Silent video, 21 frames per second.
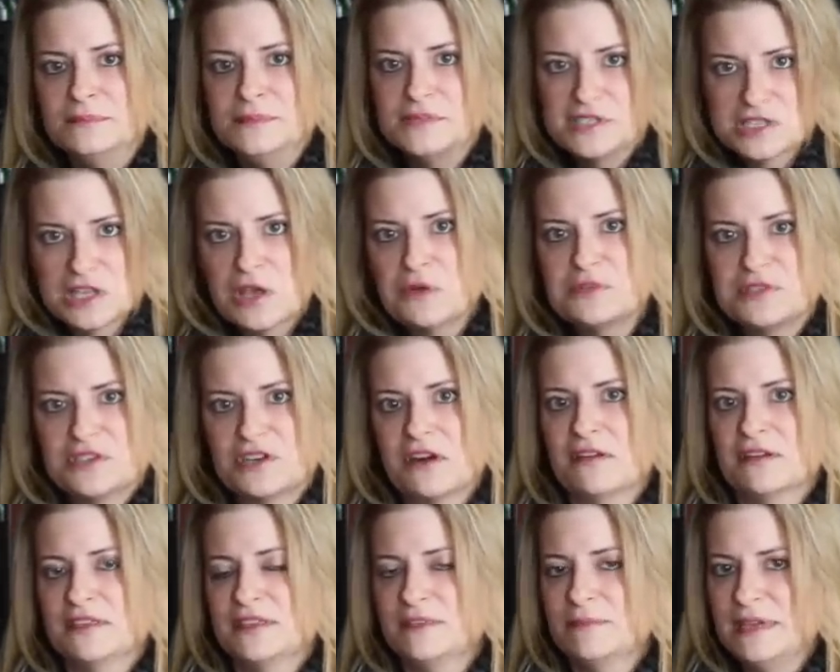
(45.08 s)
slow
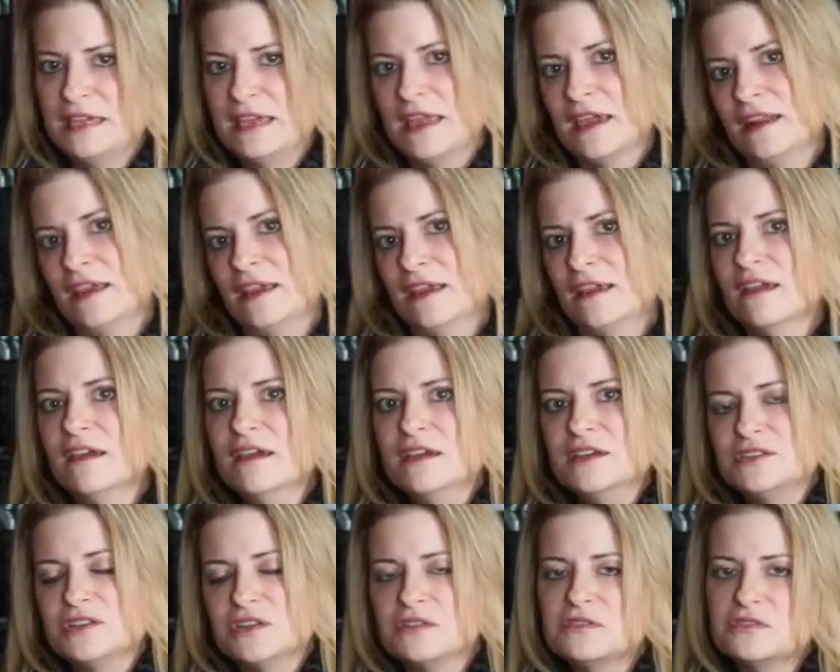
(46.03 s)
start at the beginning.
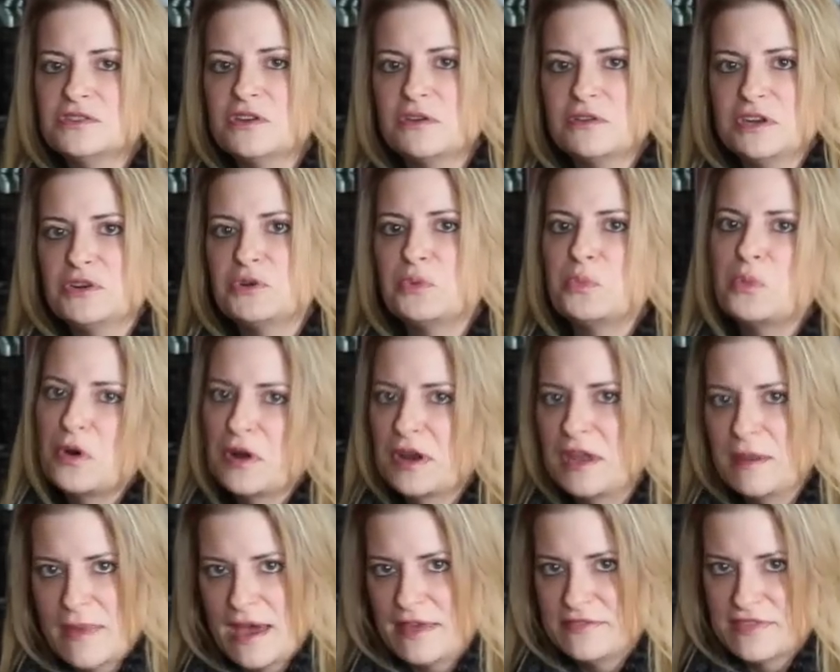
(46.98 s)
So there's no need to
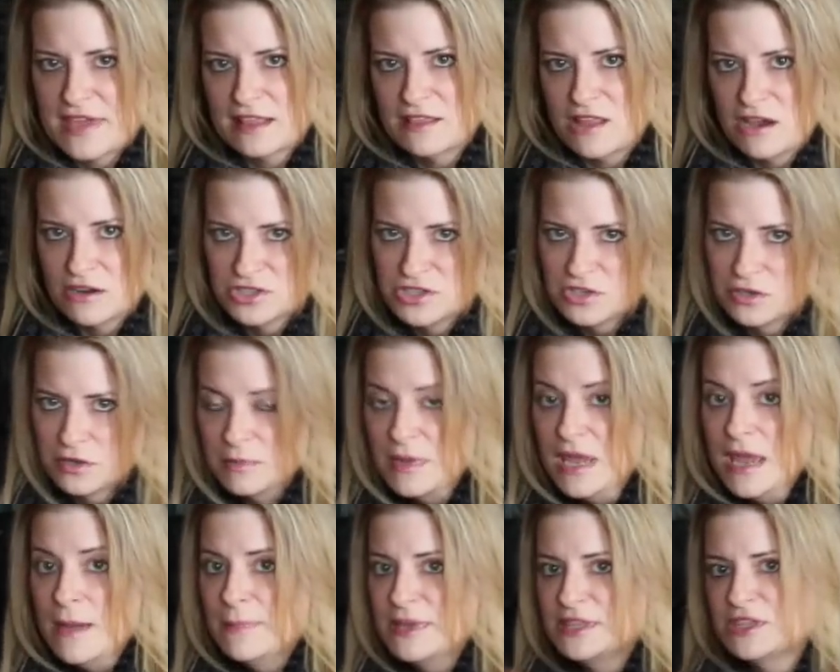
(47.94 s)
worry about that long term.
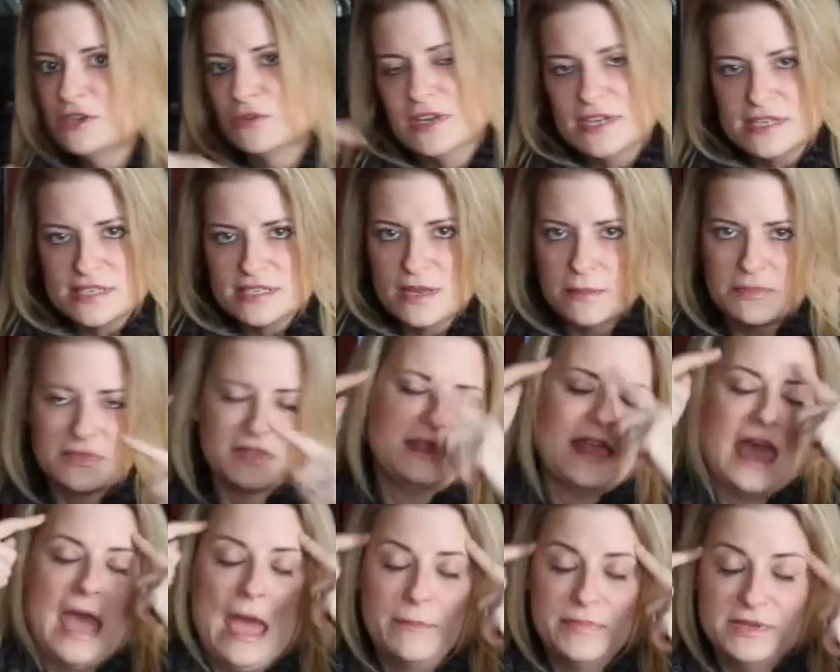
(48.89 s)
But there is something
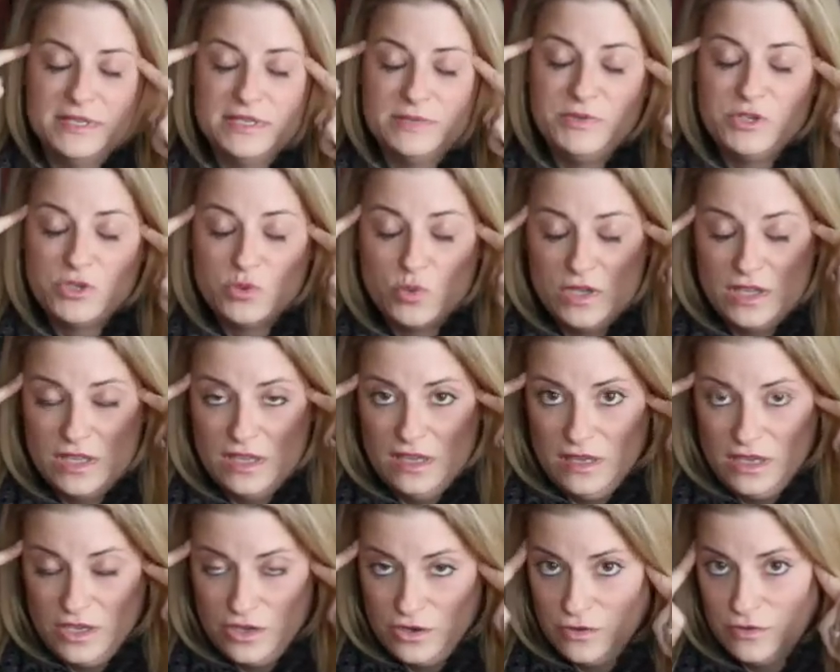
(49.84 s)
that happens between
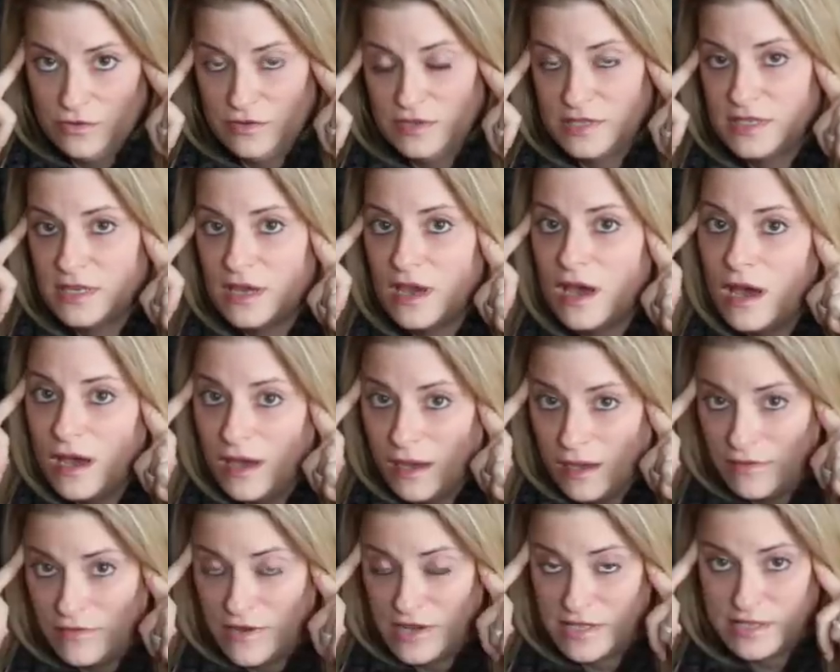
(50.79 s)
the ears
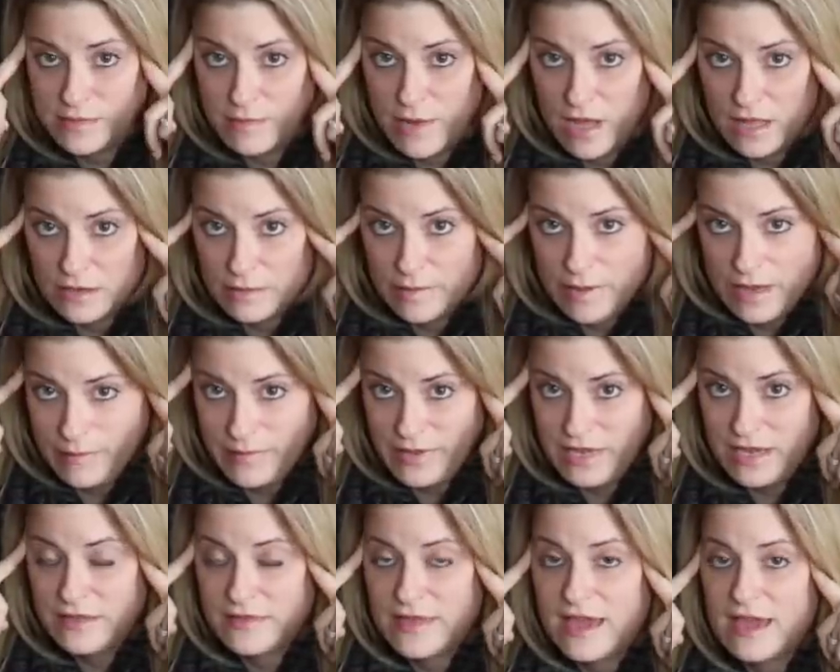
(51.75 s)
of a smaller
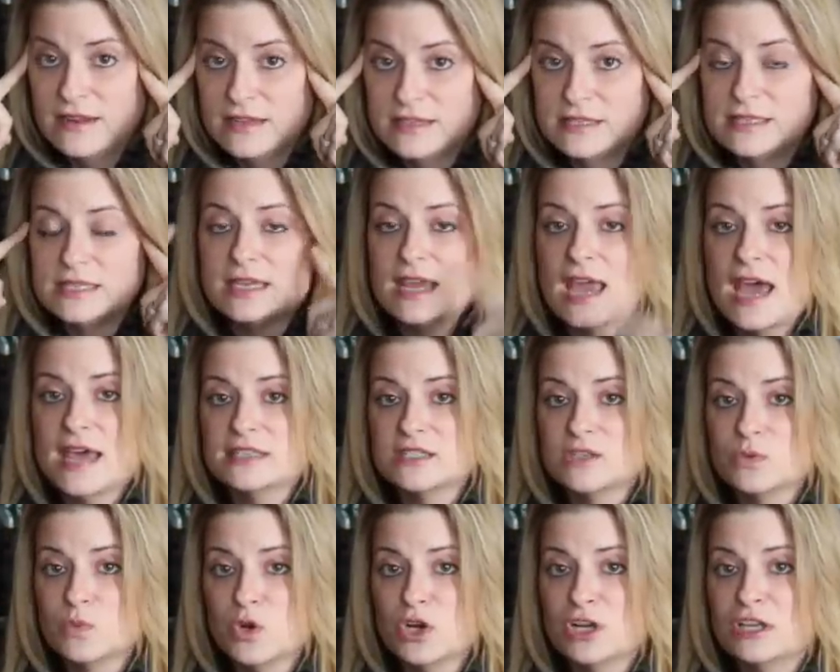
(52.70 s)
puppy, and that is he
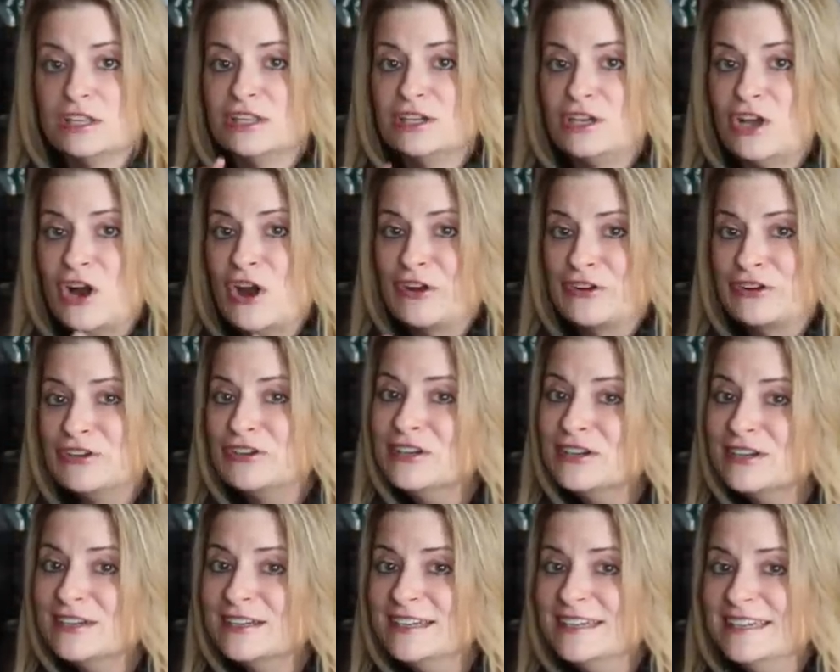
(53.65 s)
has to work a little
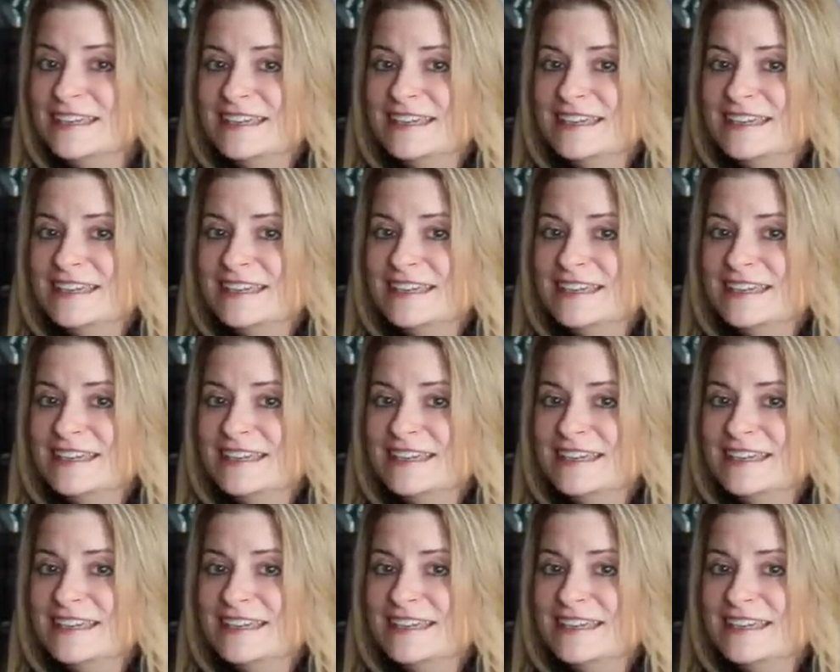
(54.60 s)
harder.